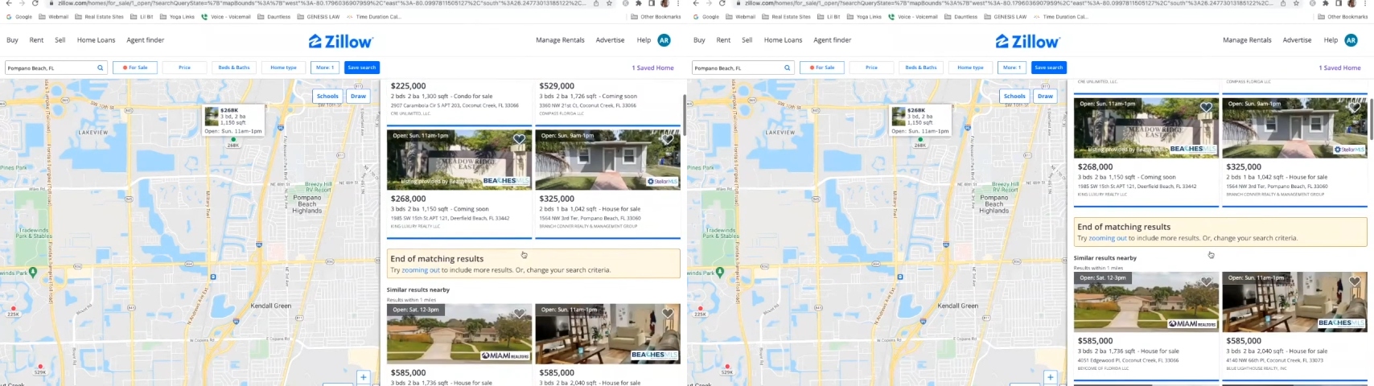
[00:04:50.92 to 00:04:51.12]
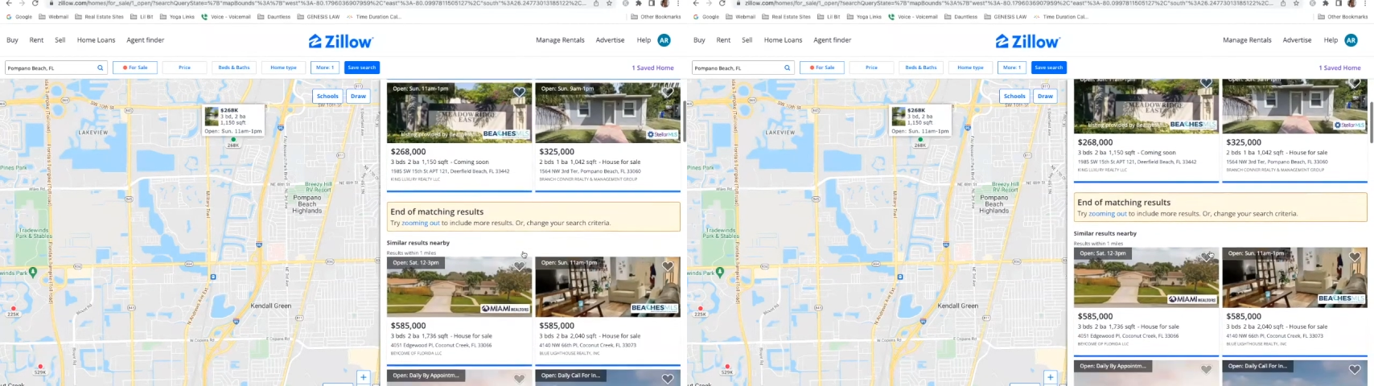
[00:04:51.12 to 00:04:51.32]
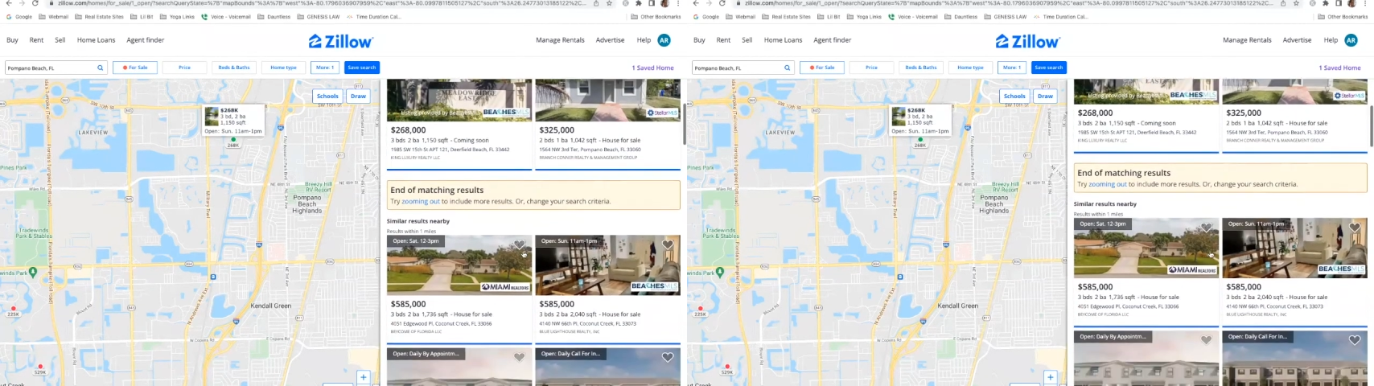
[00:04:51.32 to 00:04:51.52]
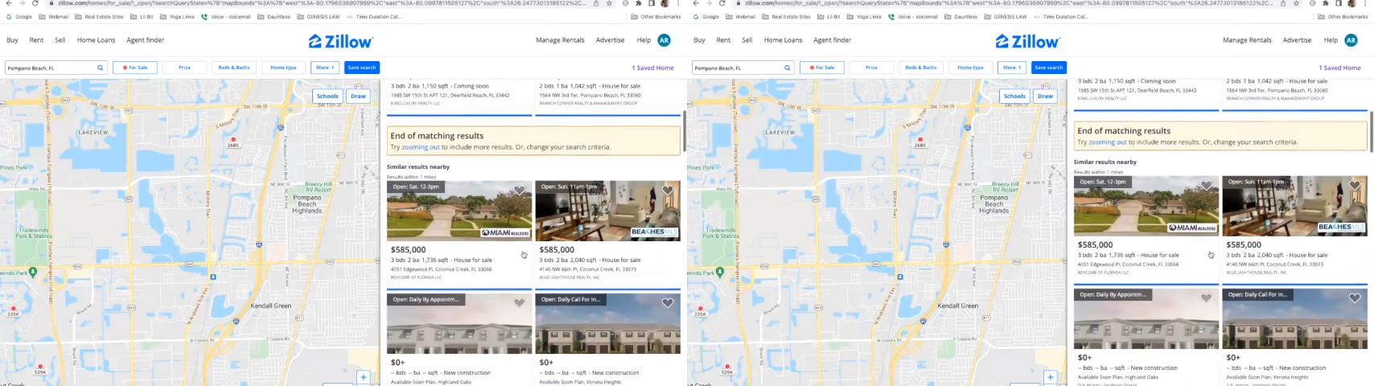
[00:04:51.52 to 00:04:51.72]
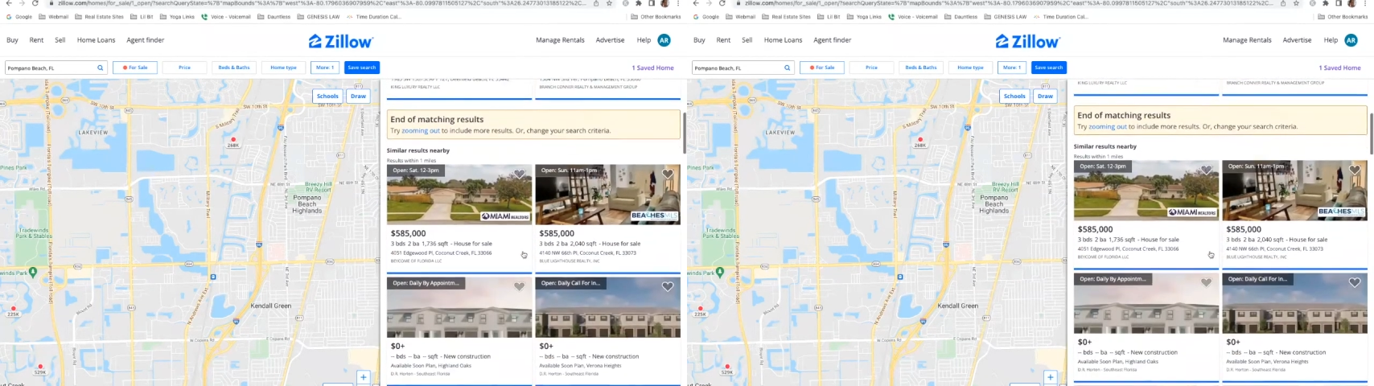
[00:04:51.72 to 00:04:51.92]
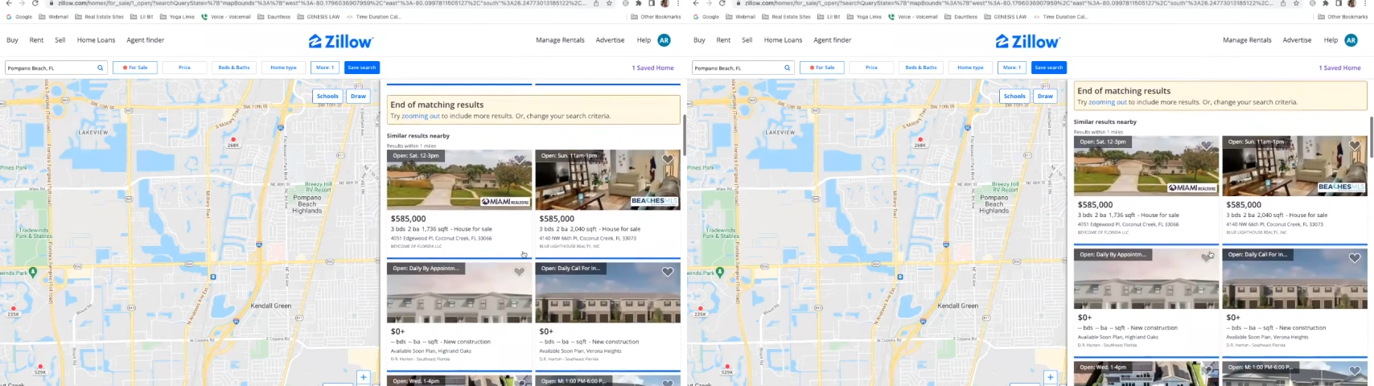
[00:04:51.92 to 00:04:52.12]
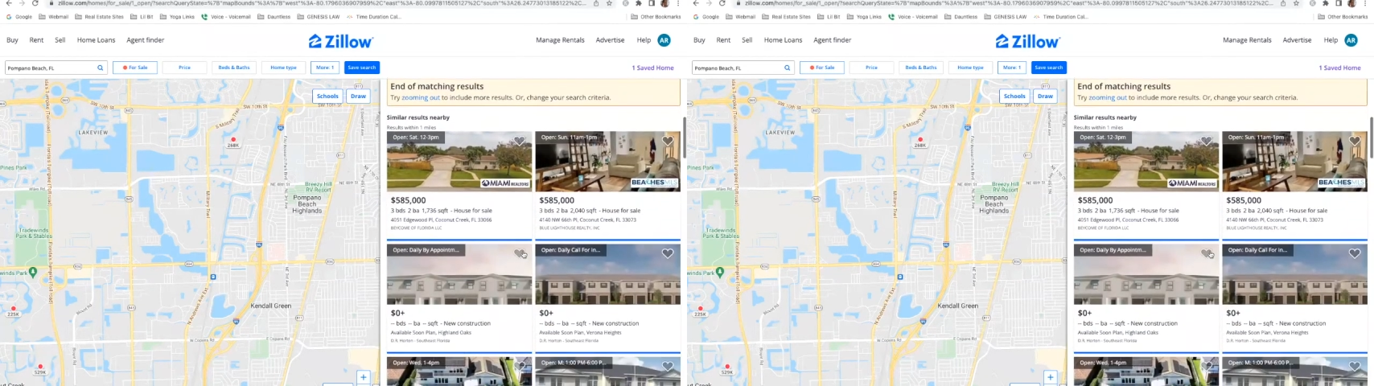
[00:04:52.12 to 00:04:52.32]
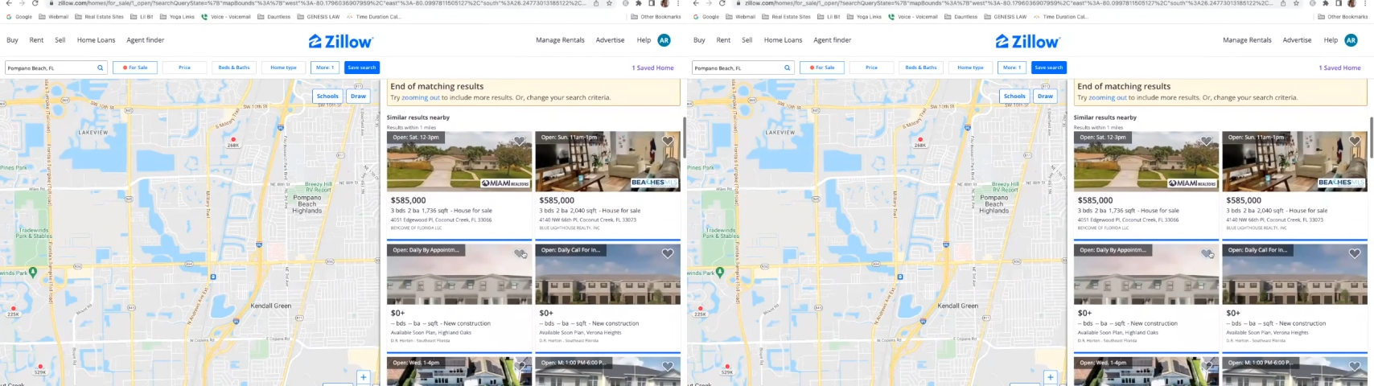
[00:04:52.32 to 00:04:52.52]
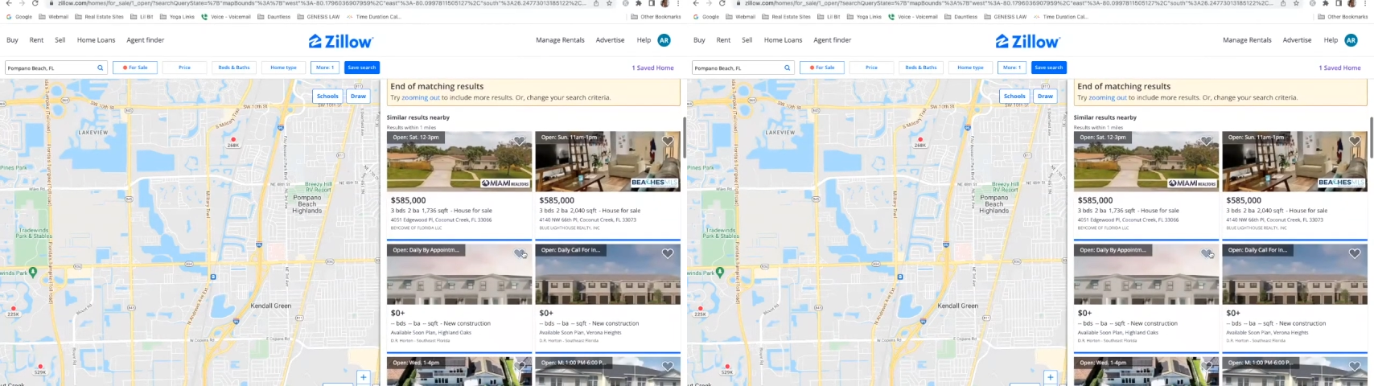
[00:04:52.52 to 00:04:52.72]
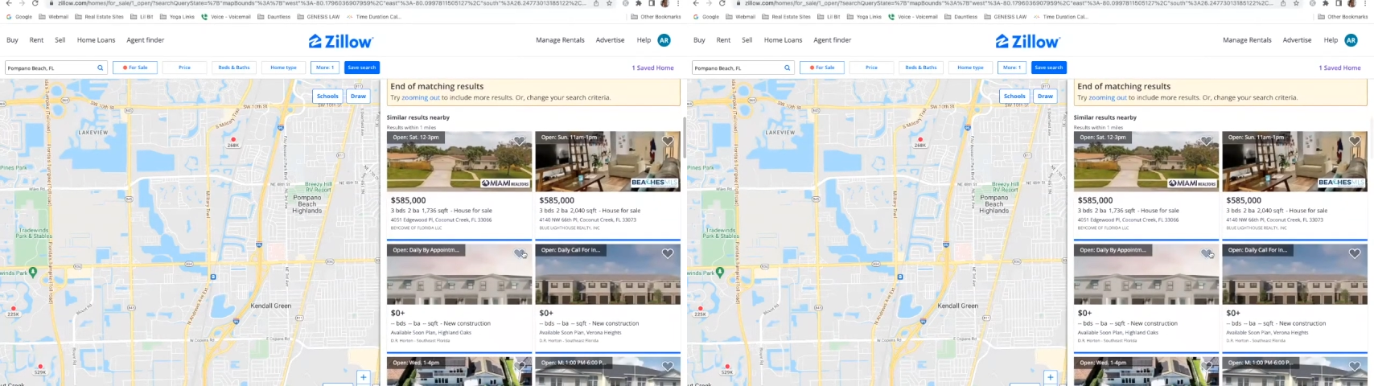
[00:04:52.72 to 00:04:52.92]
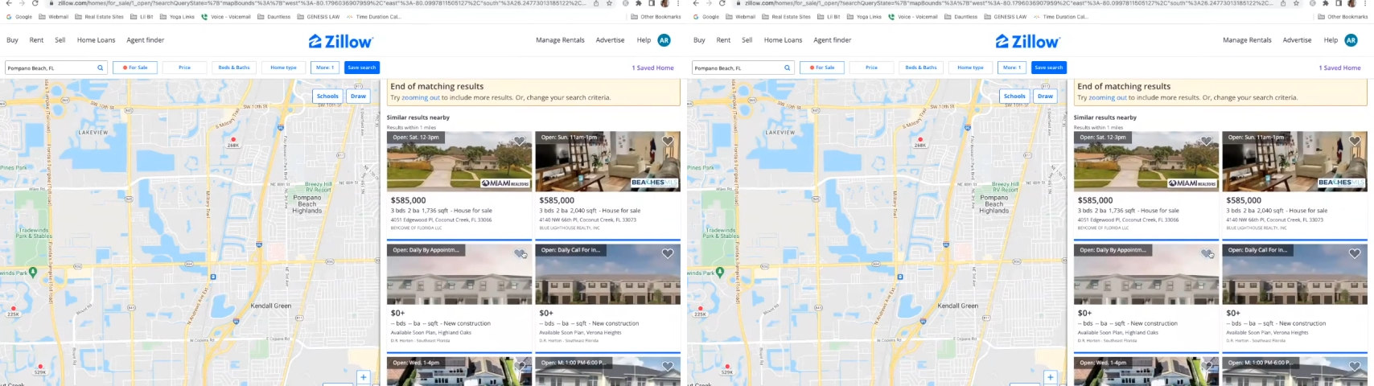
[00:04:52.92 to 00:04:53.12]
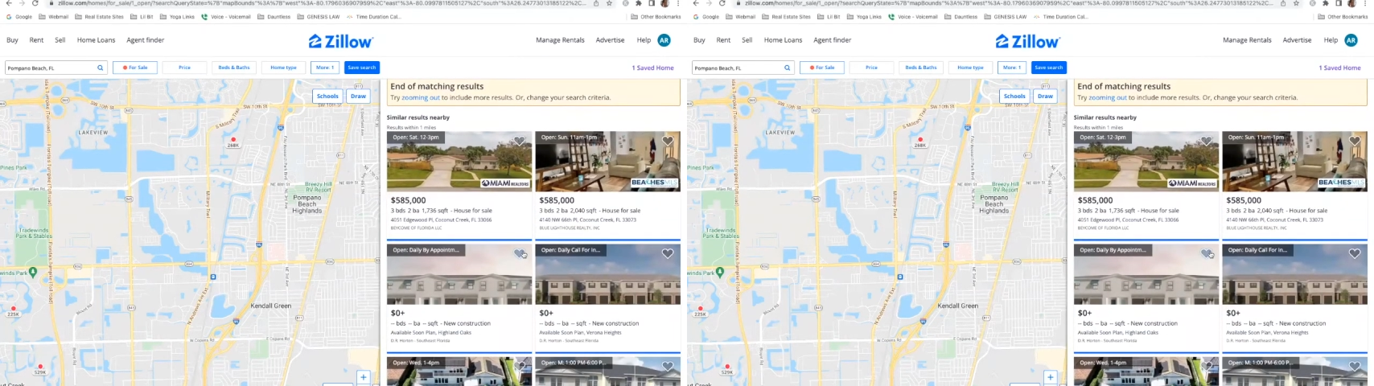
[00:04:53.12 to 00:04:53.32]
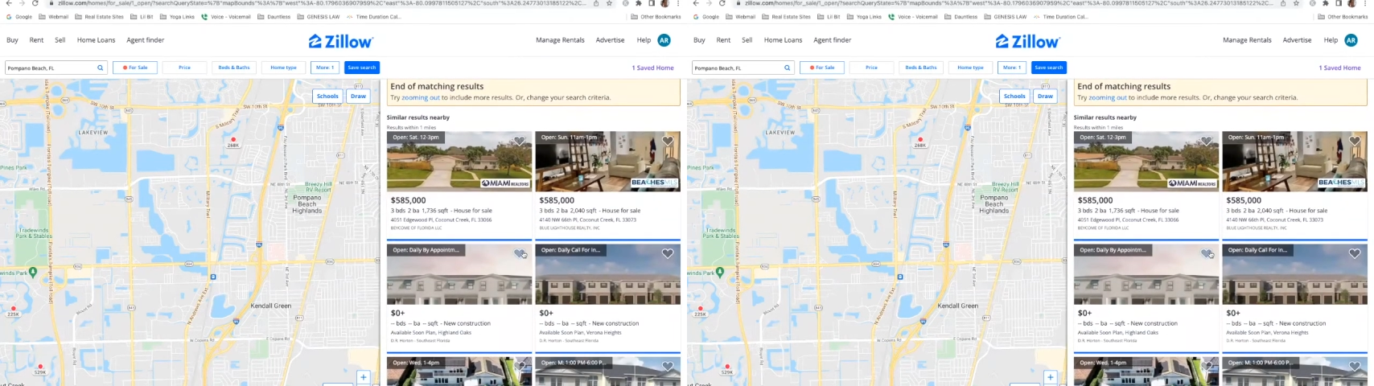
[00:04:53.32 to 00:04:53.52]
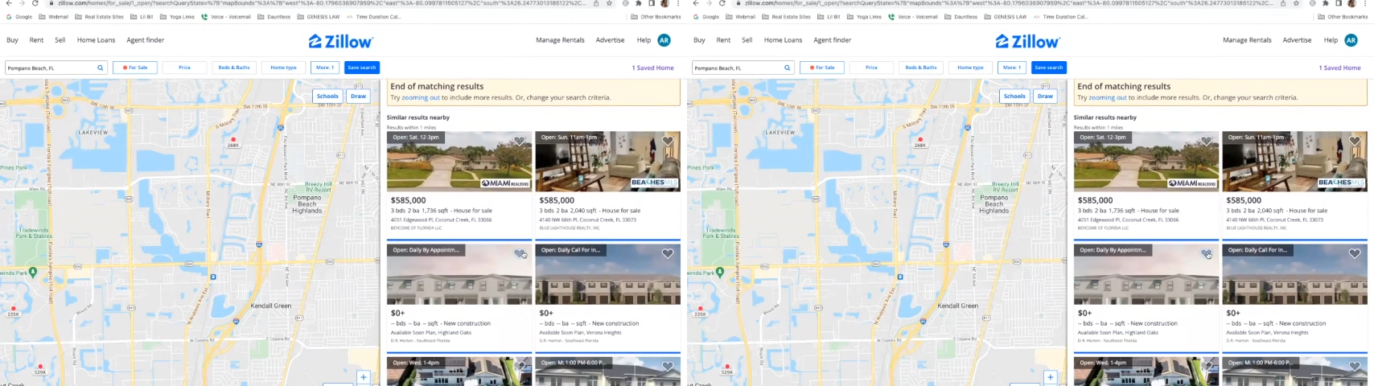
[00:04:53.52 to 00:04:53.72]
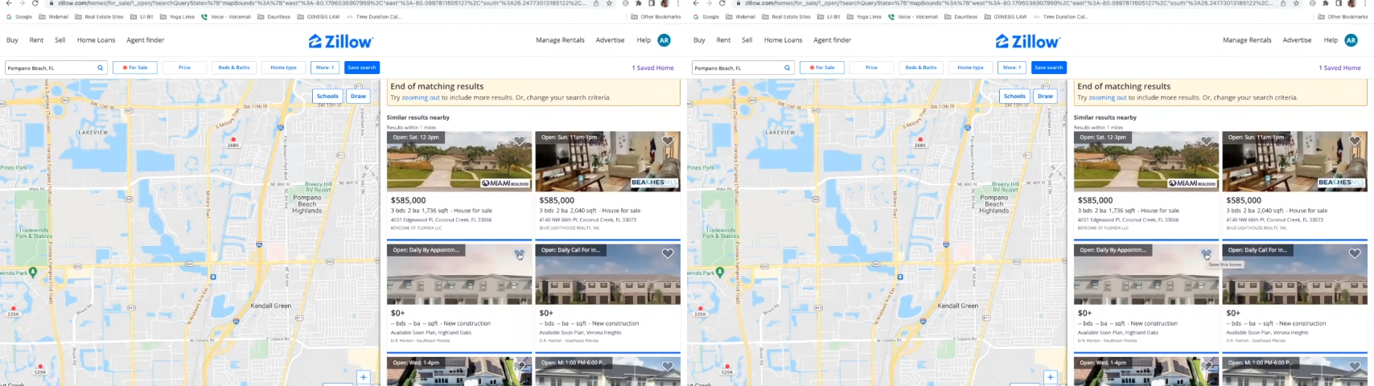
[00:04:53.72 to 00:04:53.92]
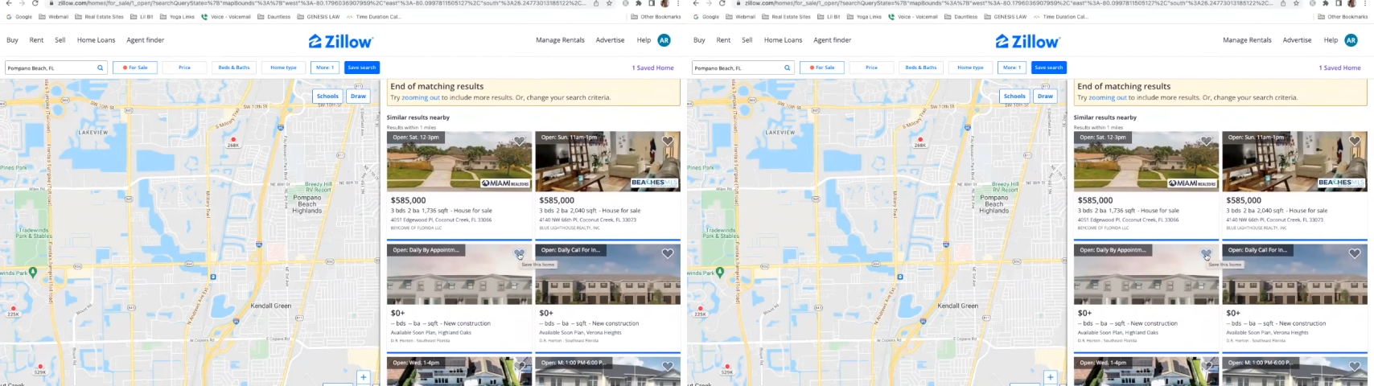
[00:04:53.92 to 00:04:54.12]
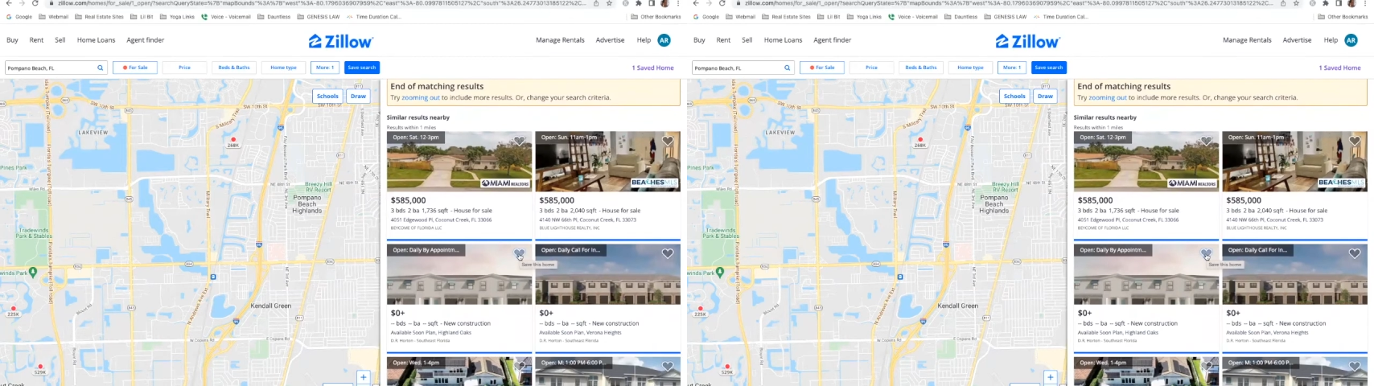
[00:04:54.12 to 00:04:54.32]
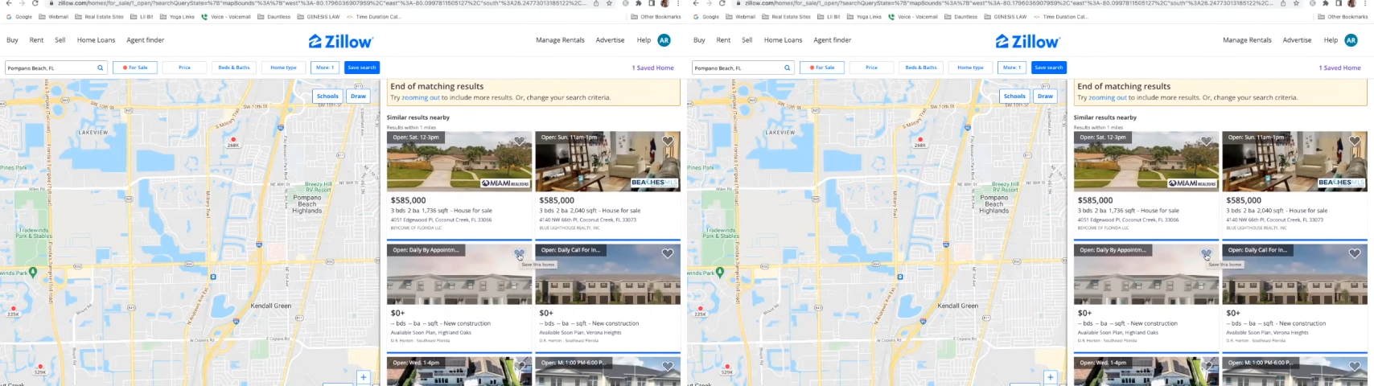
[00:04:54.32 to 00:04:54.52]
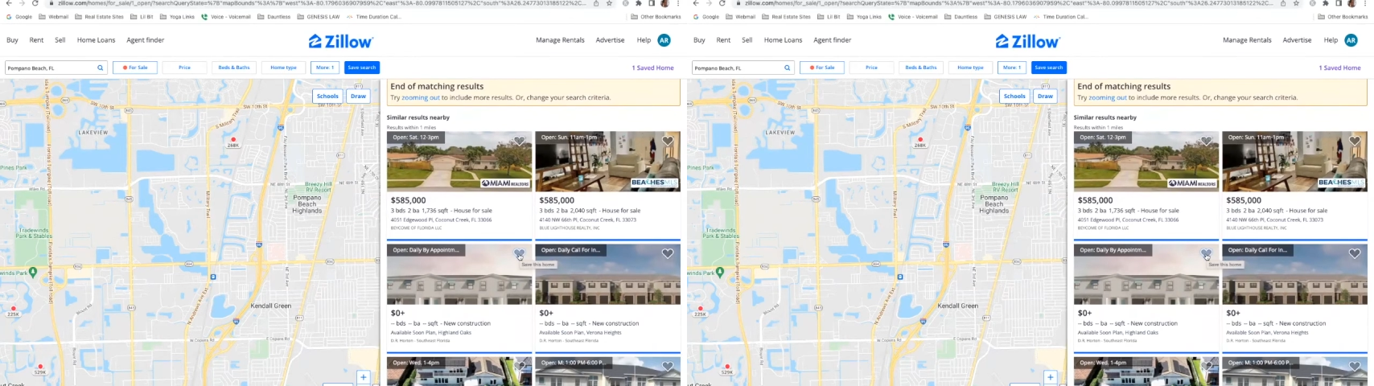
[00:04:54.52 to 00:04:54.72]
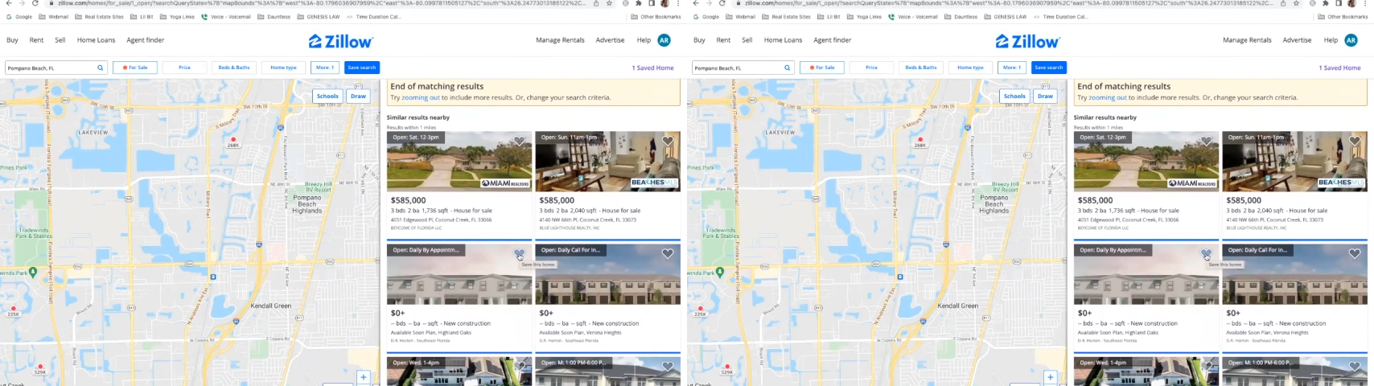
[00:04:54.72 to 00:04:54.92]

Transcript: [unreadable: no face in view]